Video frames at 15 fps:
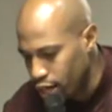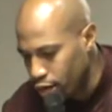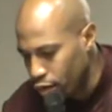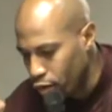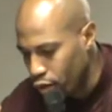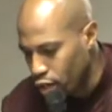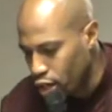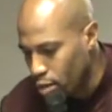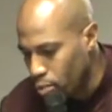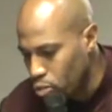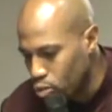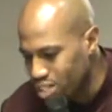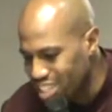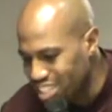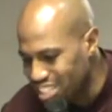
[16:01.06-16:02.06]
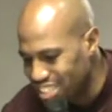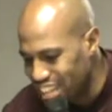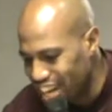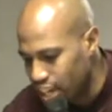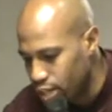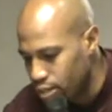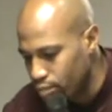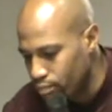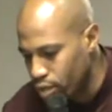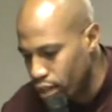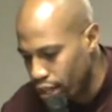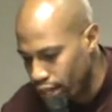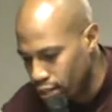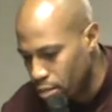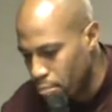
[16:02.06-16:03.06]
down on him who does not,
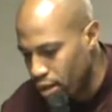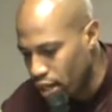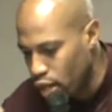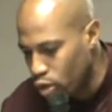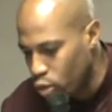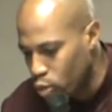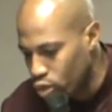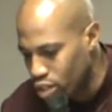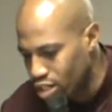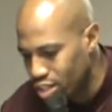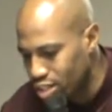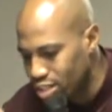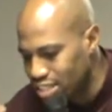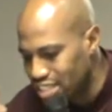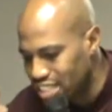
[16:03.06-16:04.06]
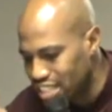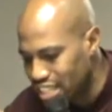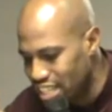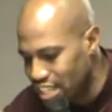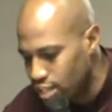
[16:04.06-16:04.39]
and the man who does,